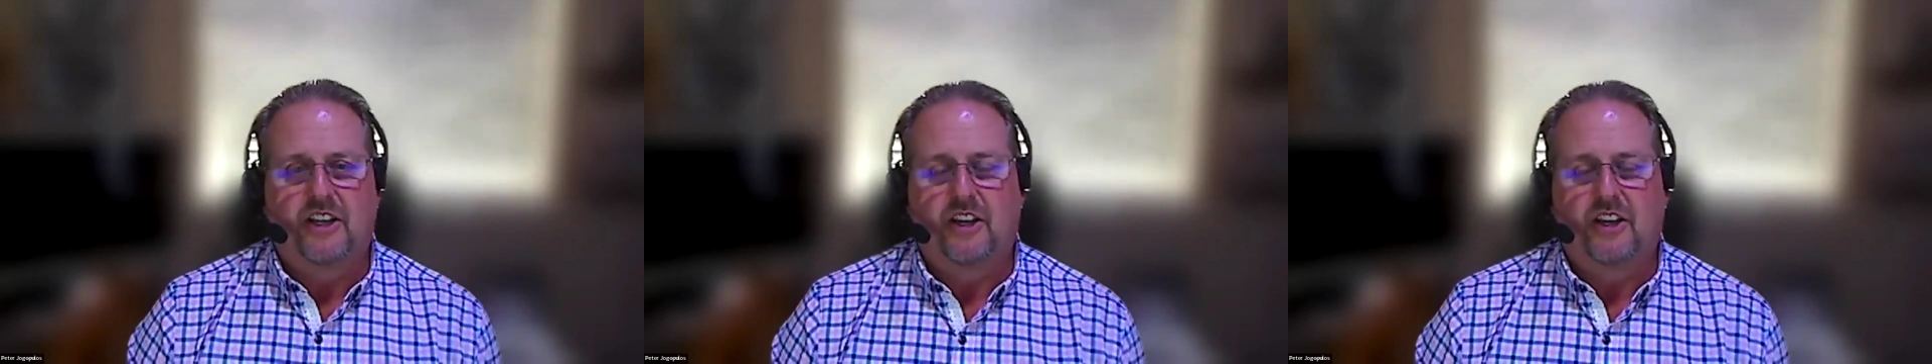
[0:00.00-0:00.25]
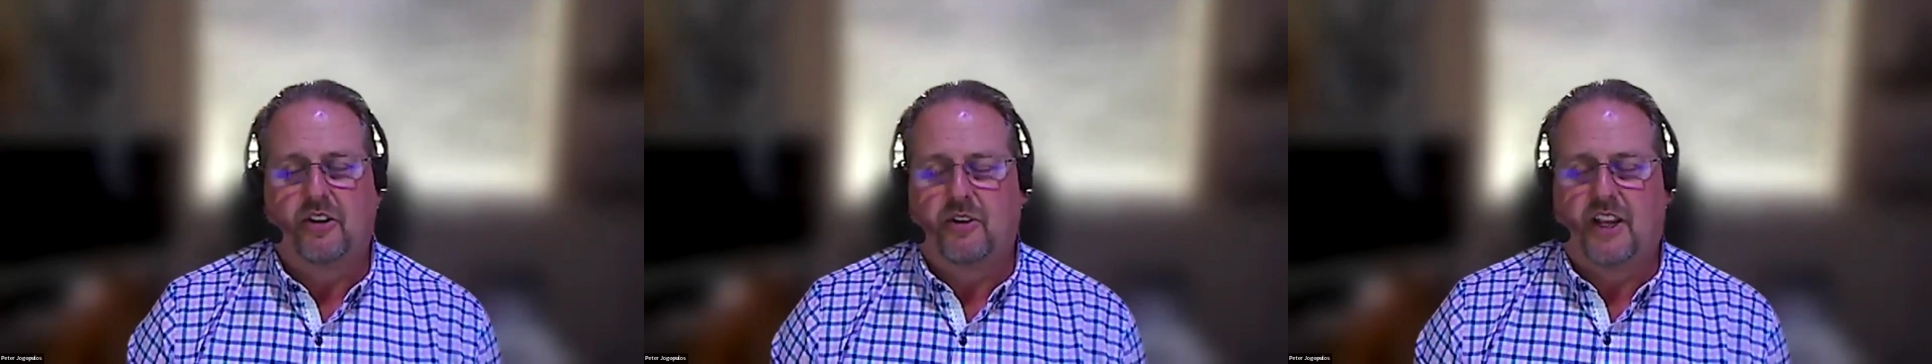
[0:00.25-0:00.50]

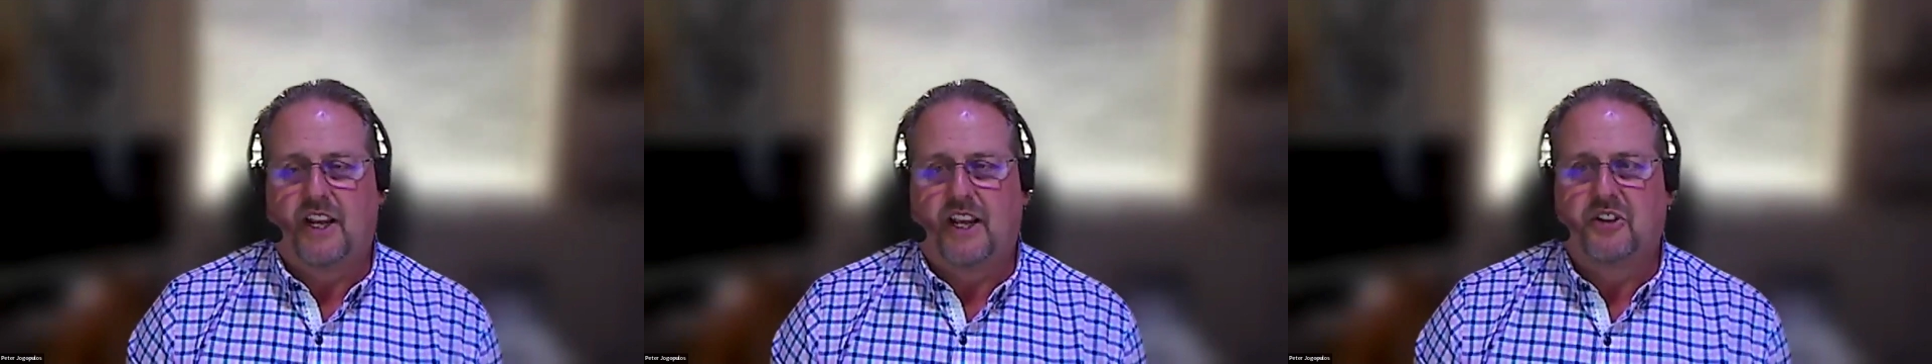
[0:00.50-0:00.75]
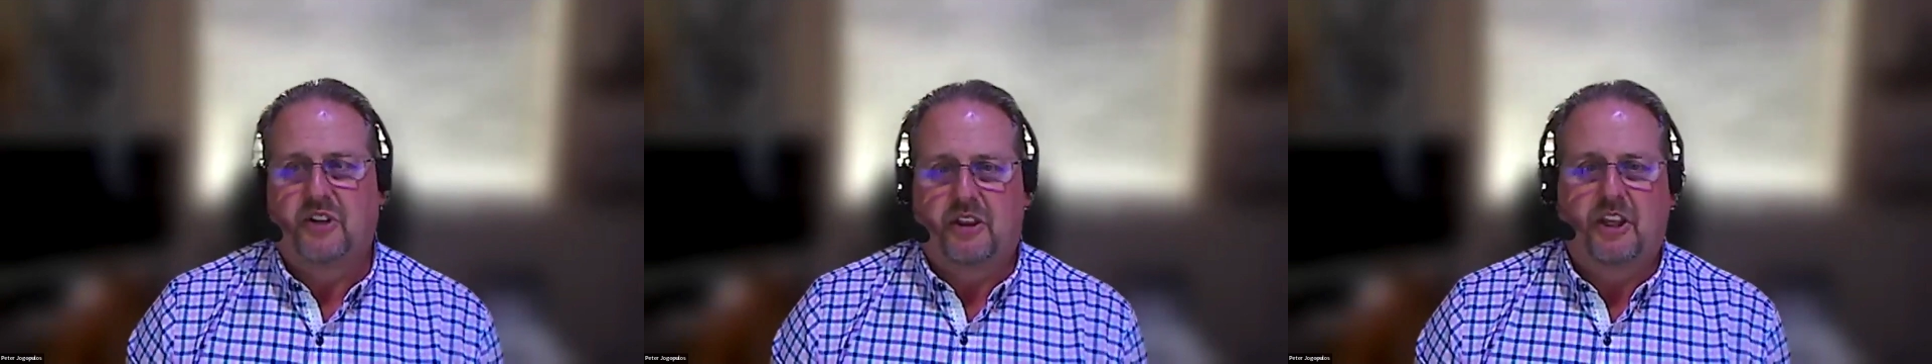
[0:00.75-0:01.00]
you can
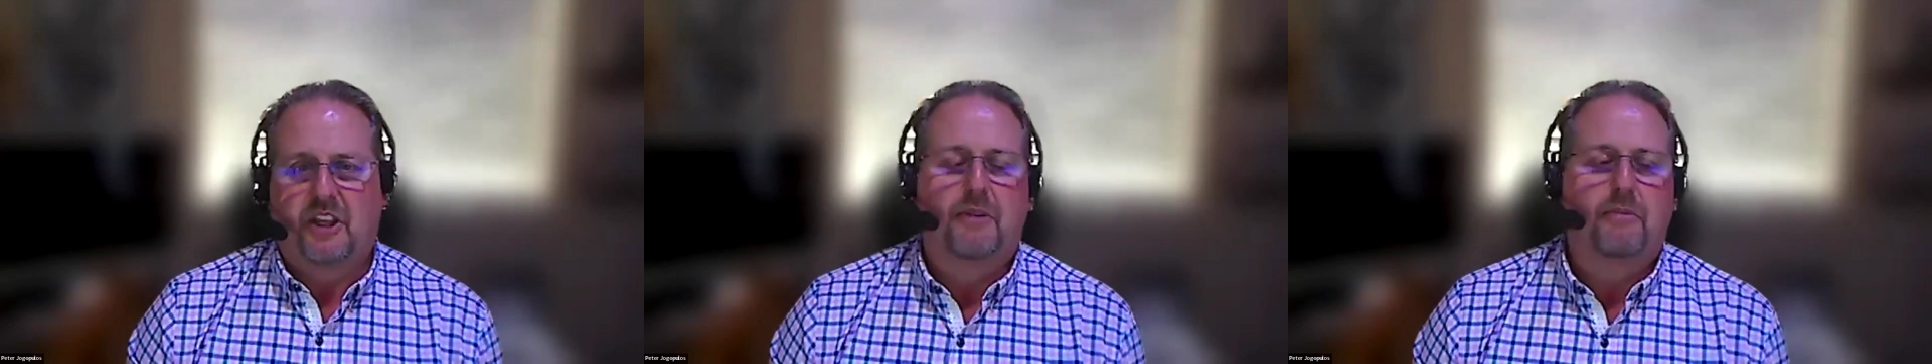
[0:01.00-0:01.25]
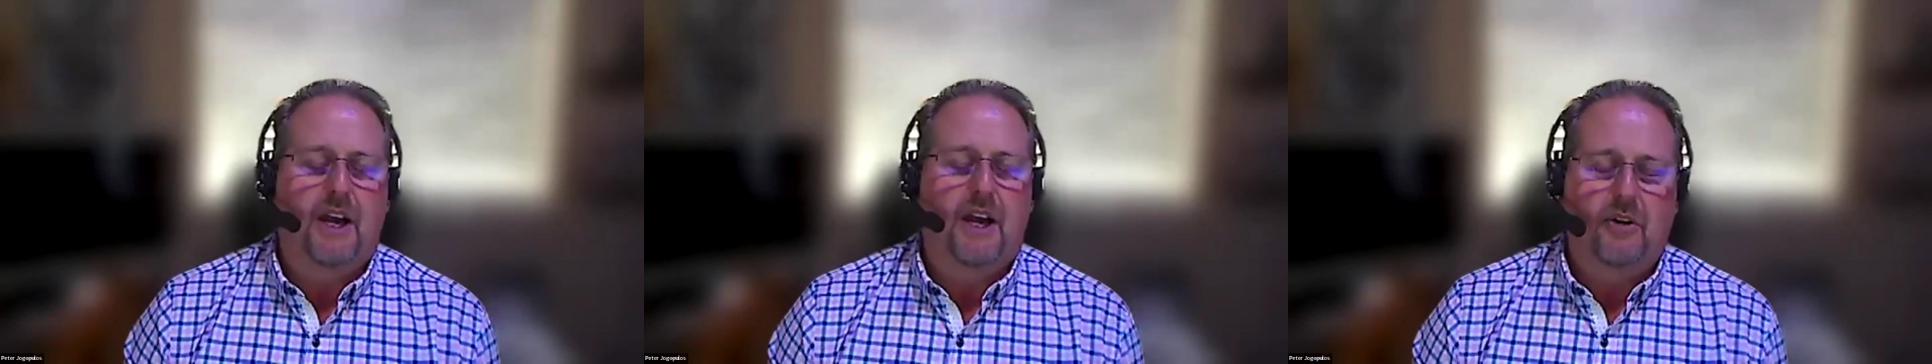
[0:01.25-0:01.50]
actually think
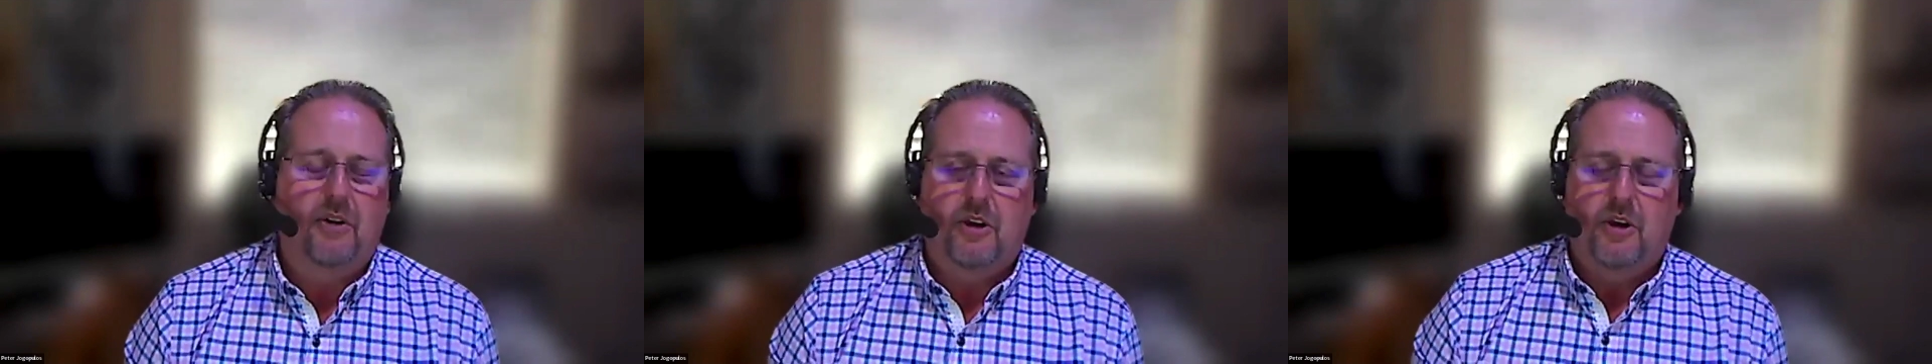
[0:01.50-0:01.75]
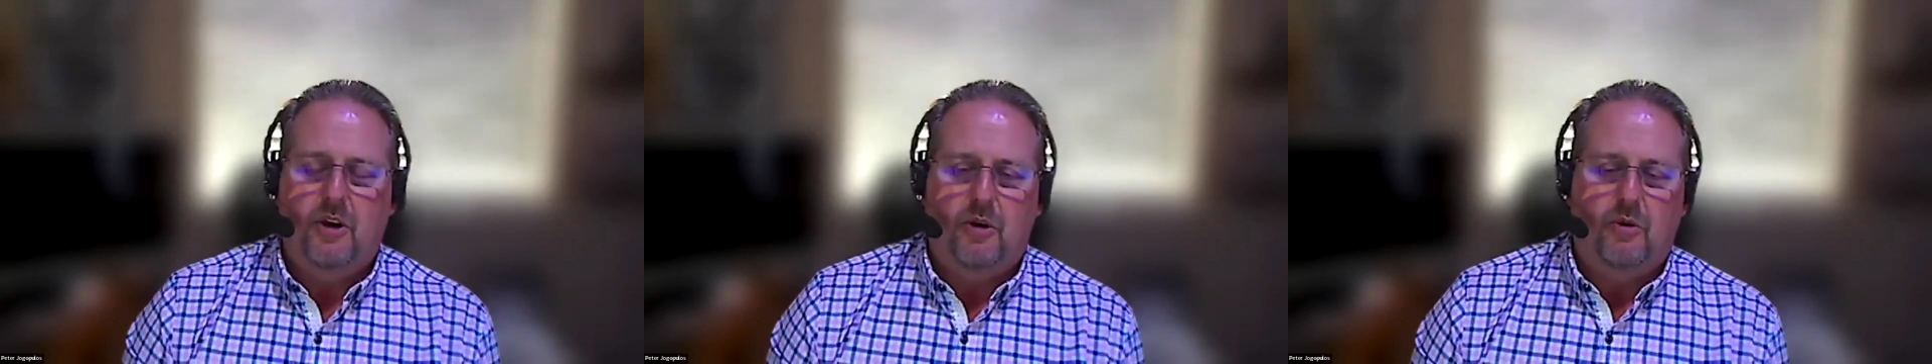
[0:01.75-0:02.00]
about
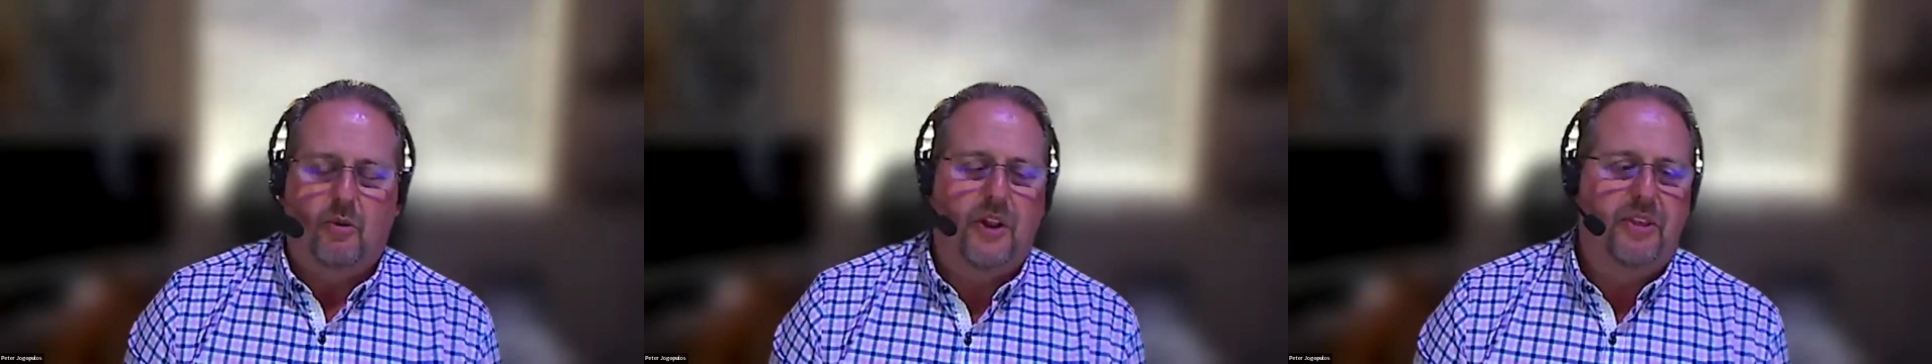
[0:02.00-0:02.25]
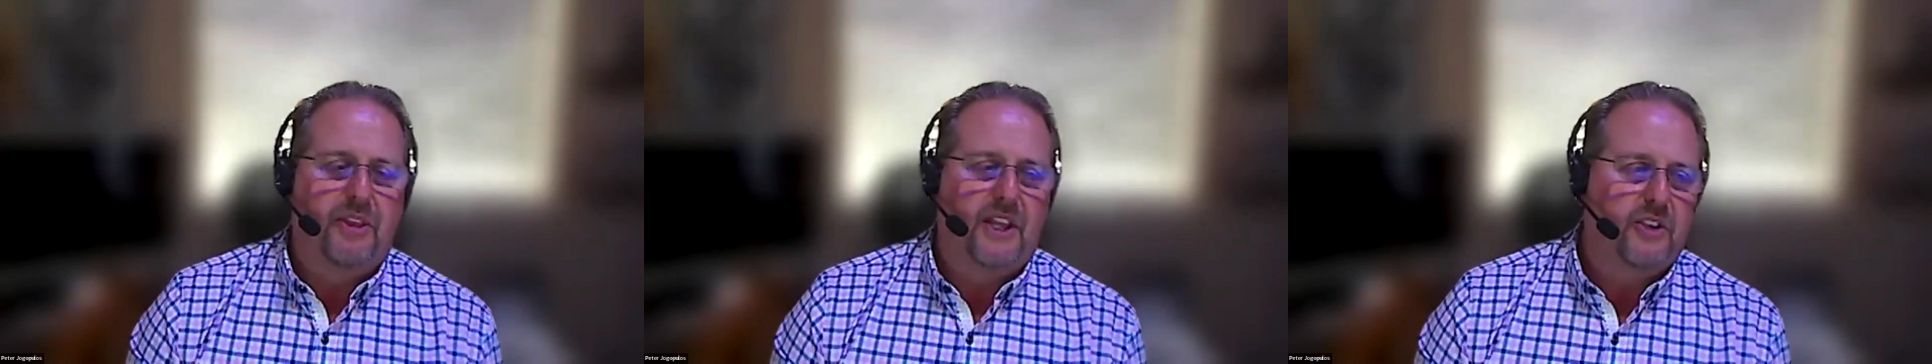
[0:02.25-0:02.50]

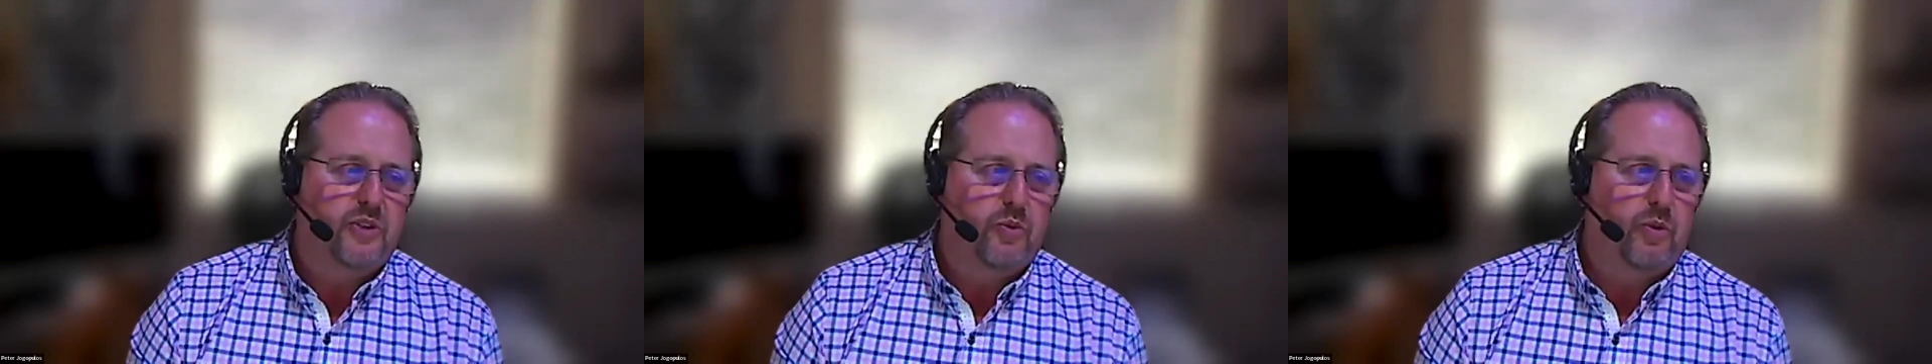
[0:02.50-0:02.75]
what things